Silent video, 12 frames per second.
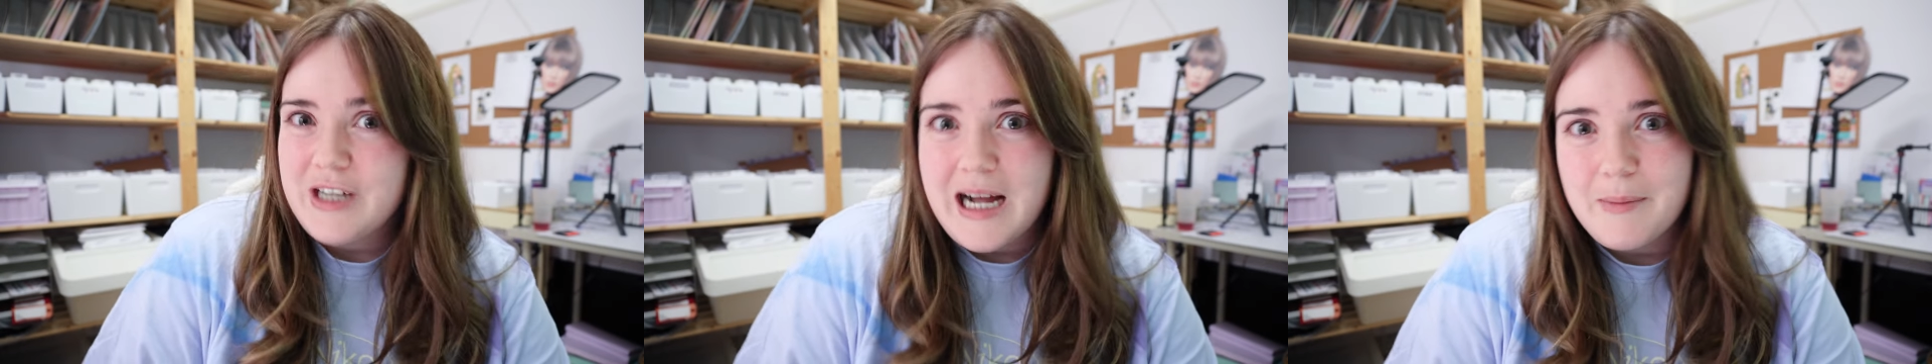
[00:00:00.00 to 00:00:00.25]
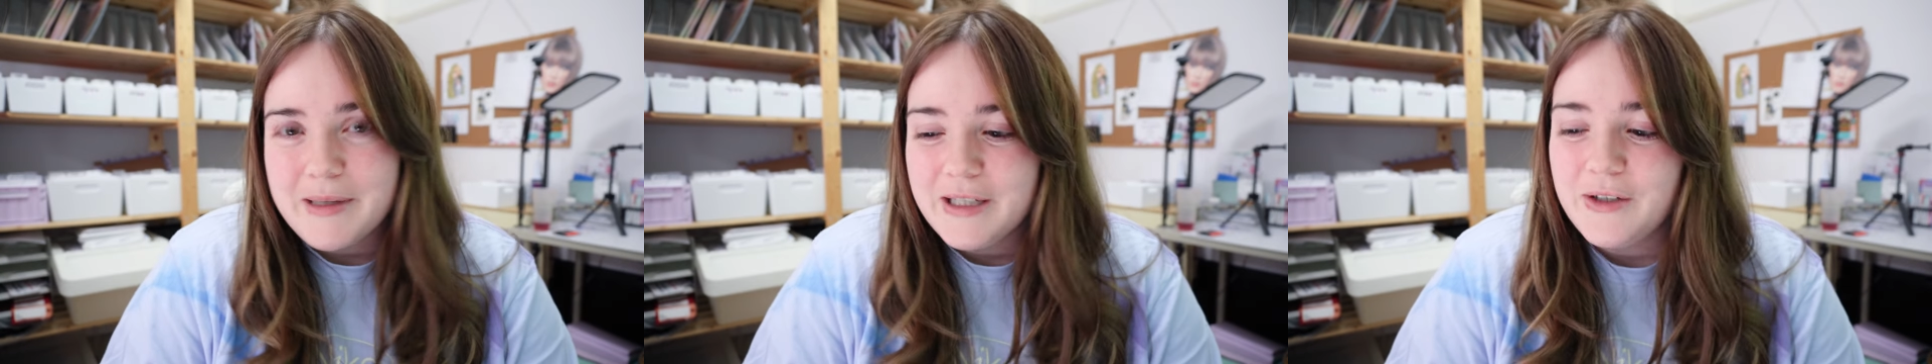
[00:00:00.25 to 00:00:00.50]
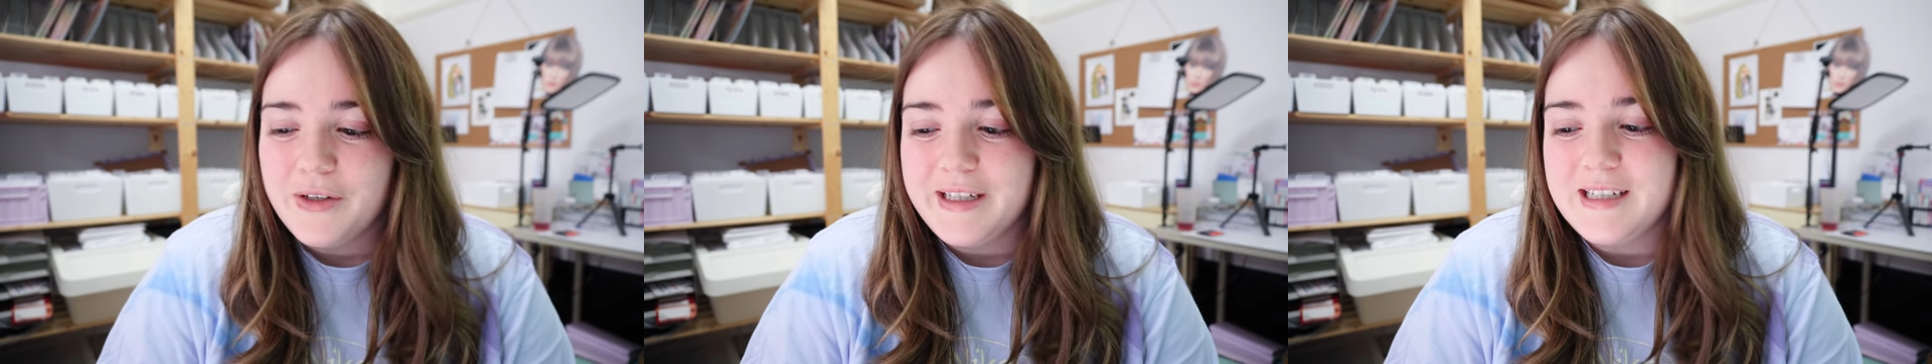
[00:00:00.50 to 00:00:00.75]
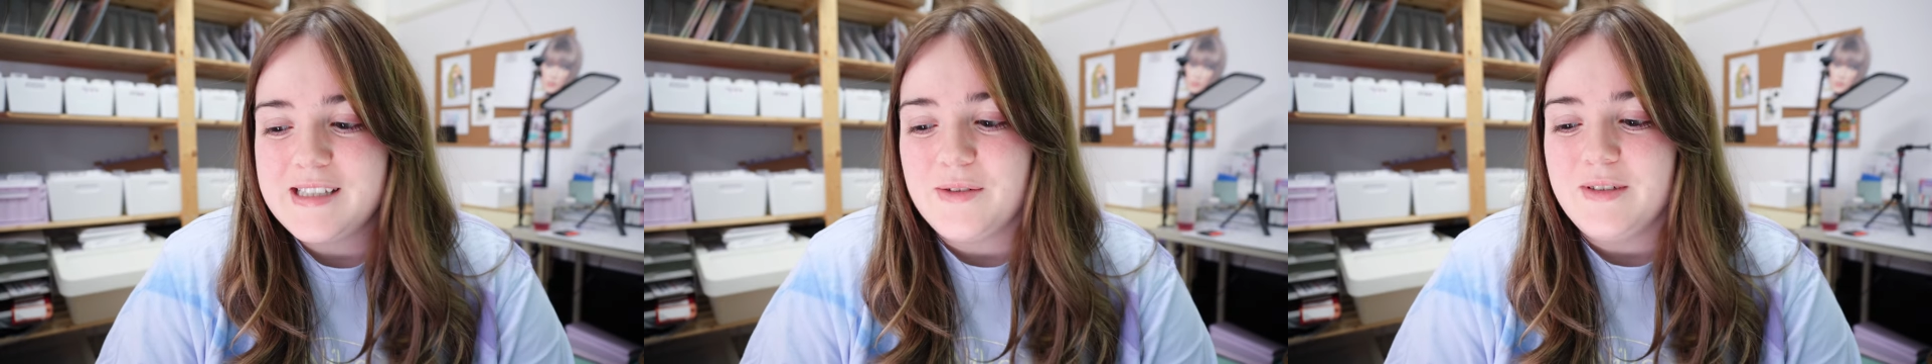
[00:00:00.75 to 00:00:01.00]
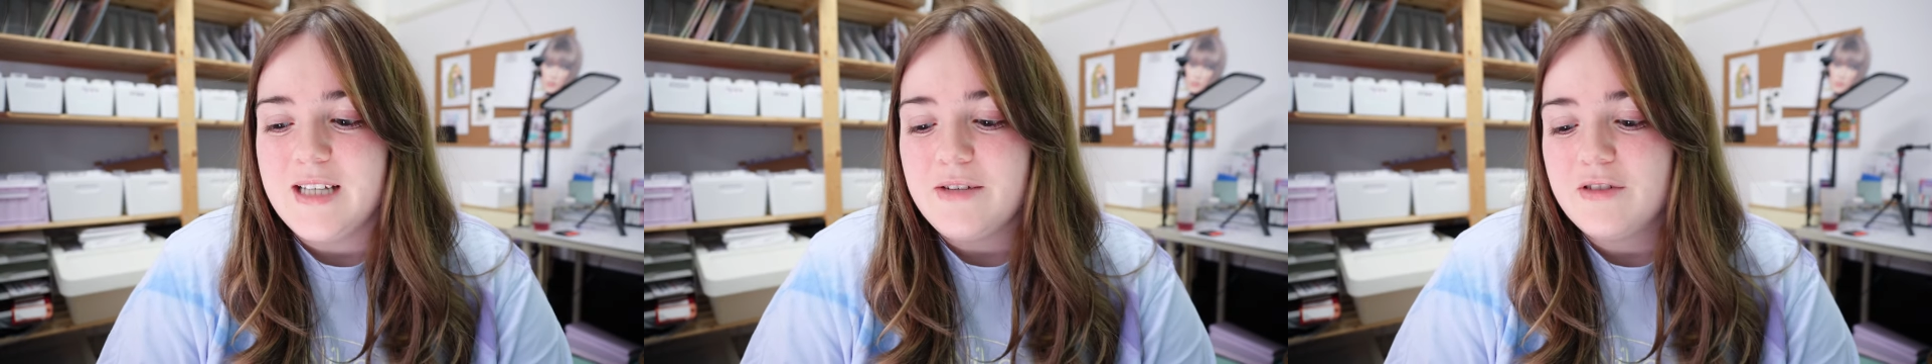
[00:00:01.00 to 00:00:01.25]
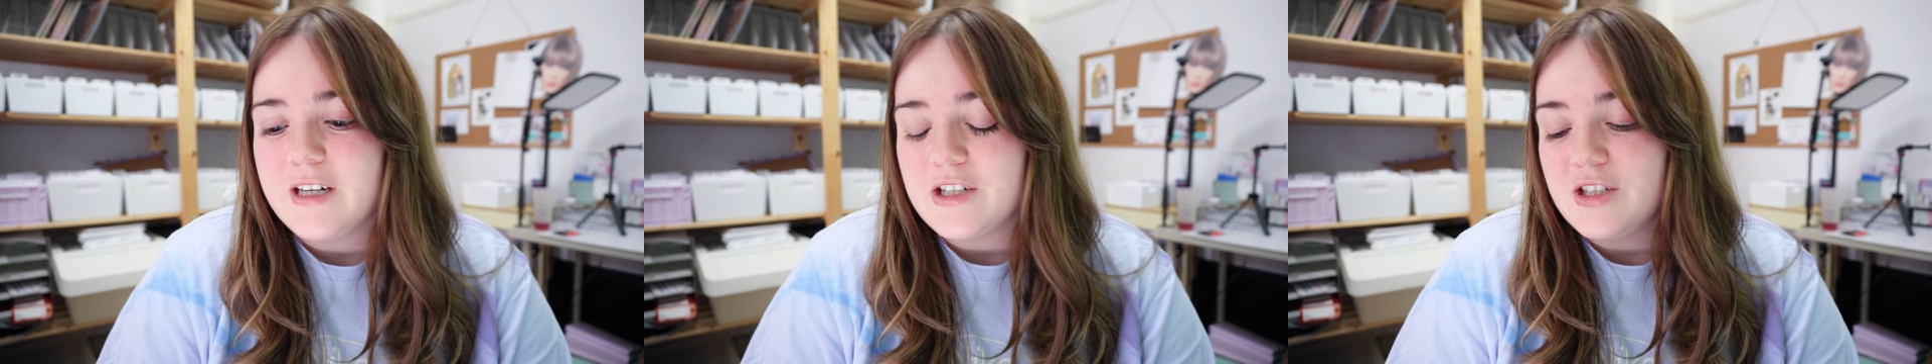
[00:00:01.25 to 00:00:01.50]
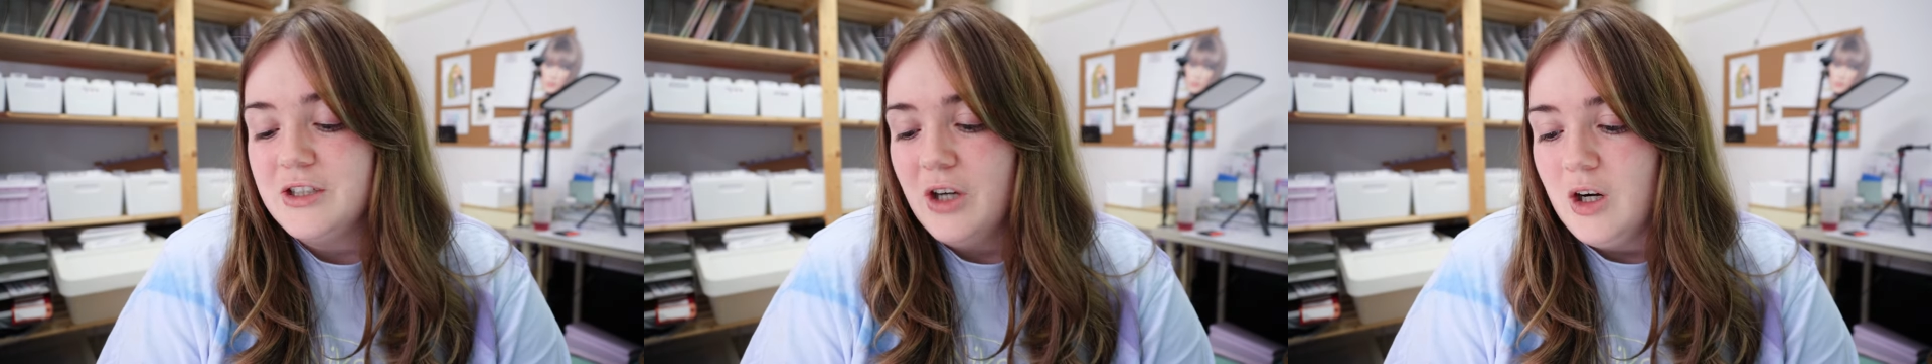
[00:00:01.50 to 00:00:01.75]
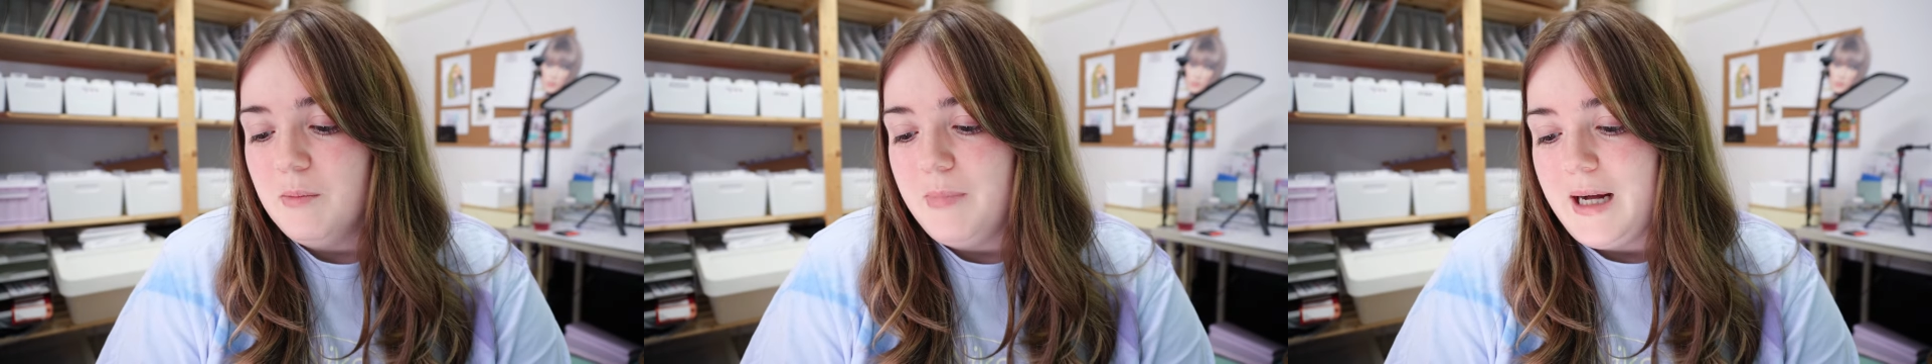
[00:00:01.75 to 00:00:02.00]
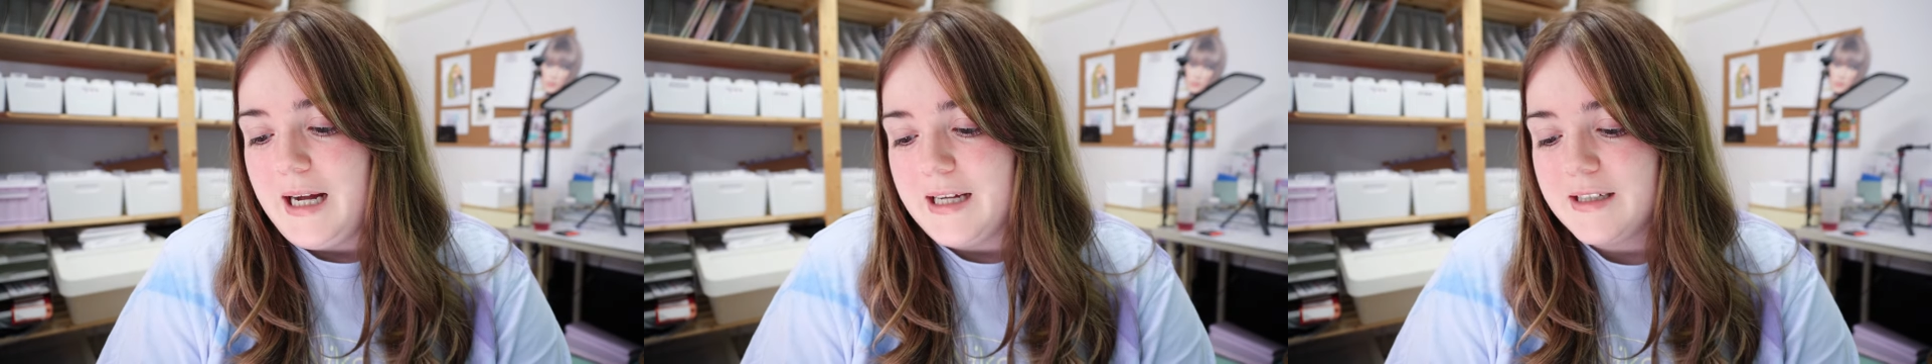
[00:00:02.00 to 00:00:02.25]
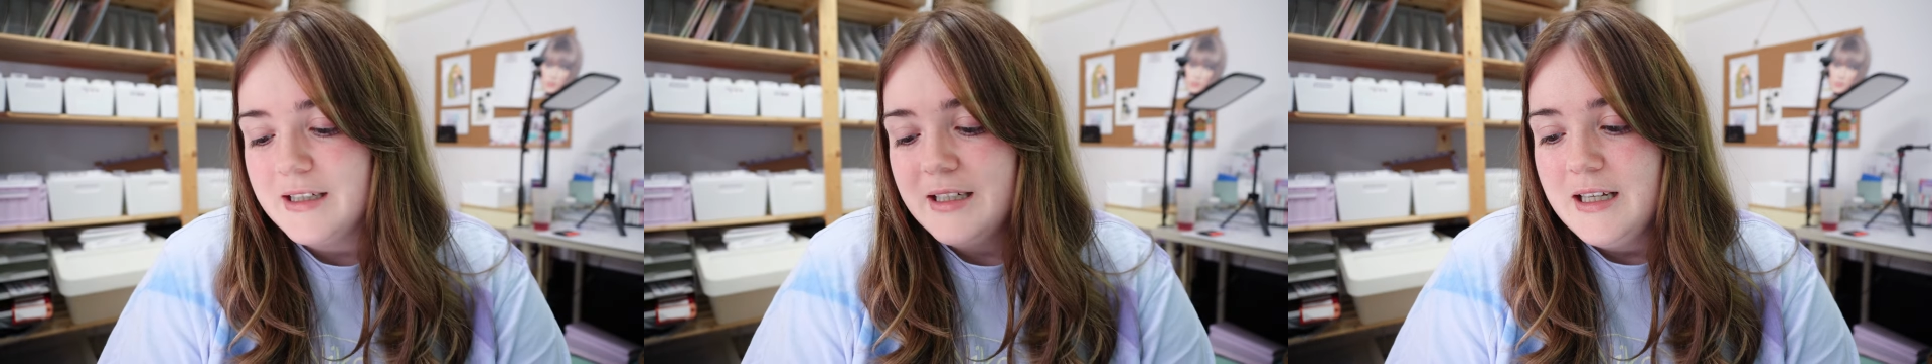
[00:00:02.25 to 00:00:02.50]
happening on it, so I never actually got a bag.